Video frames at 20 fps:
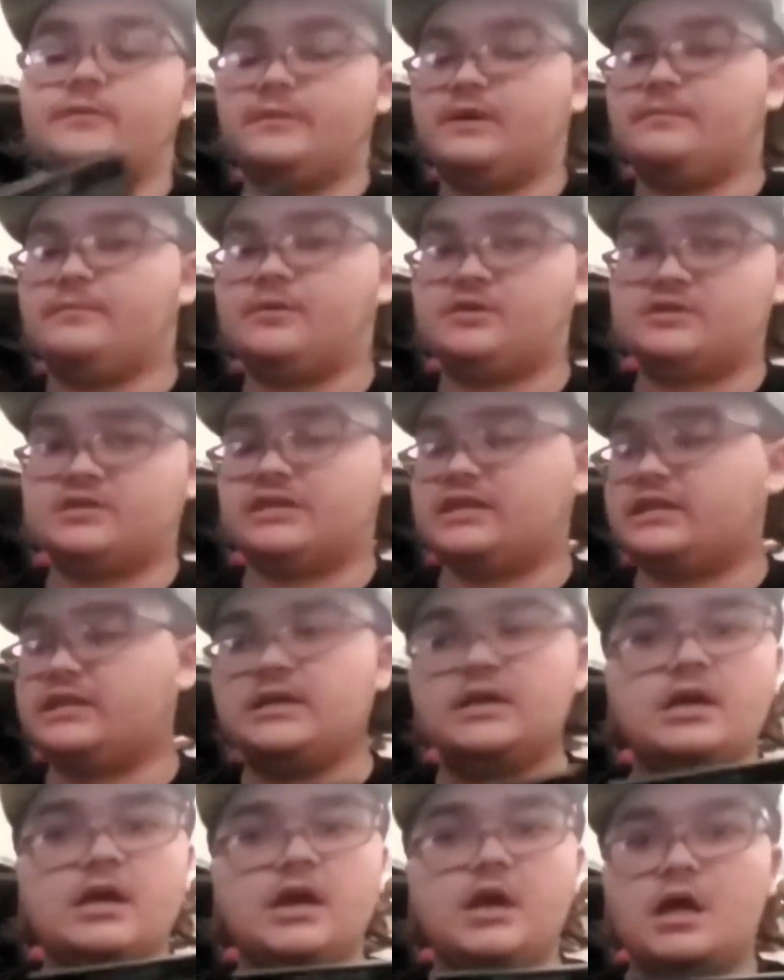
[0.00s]
For me personally,
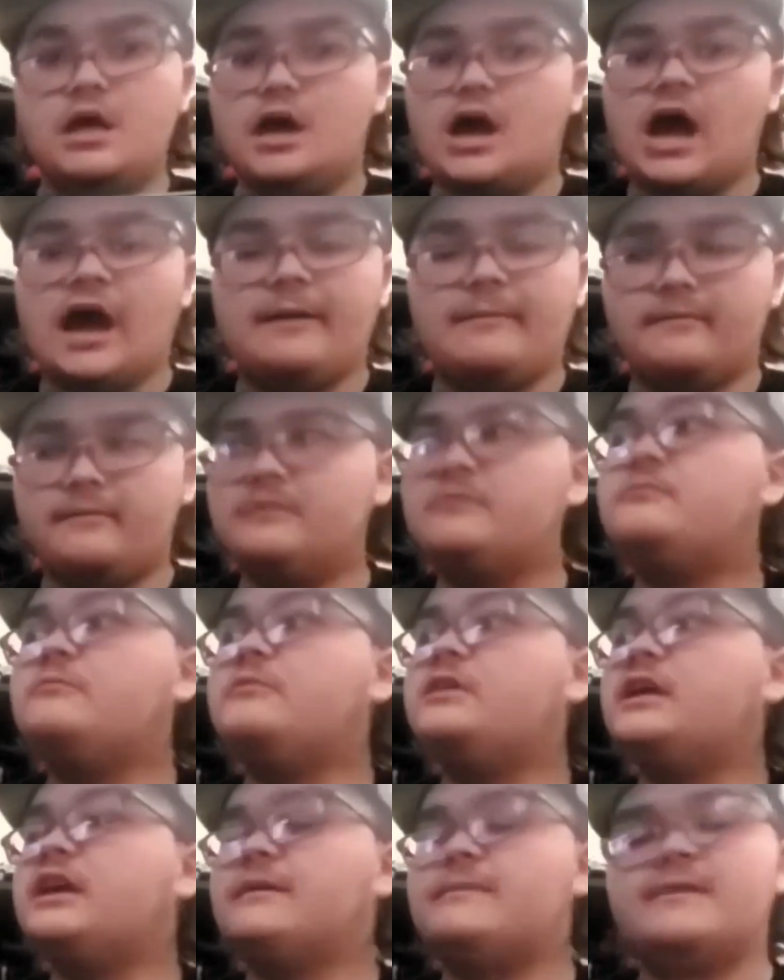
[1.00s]

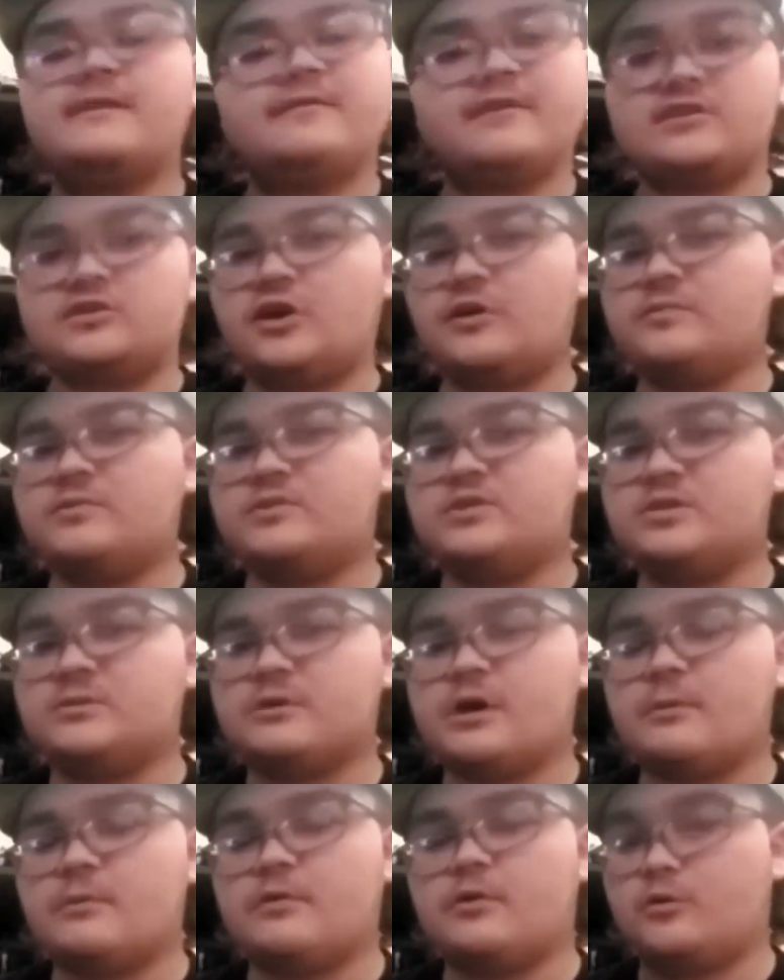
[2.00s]
even if I don't have a
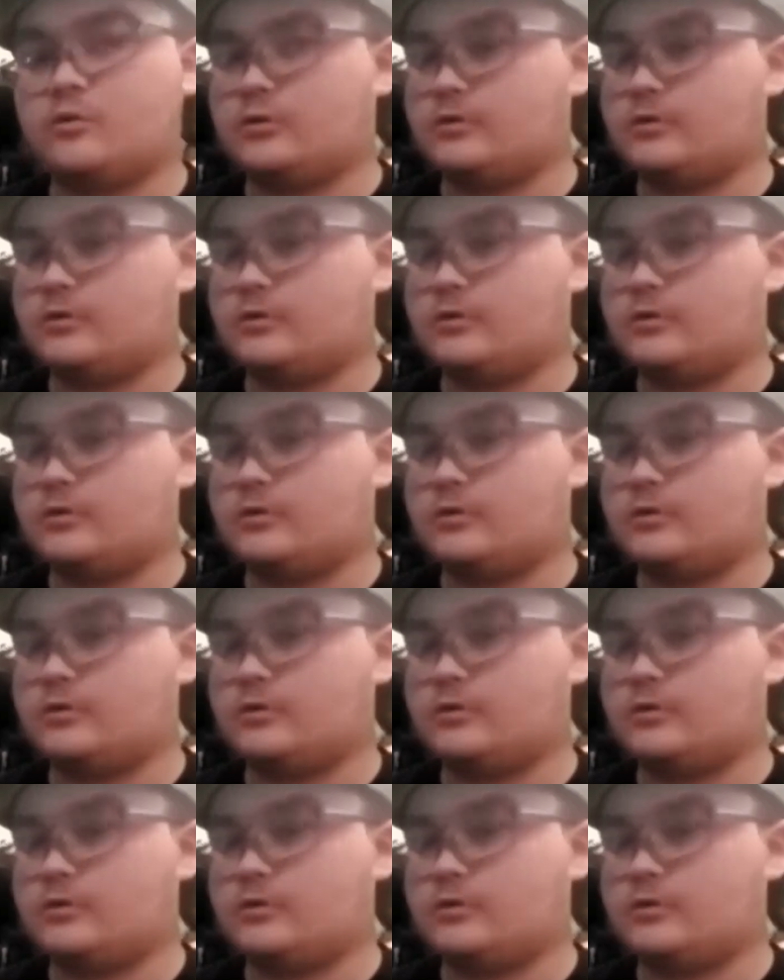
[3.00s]
slip cover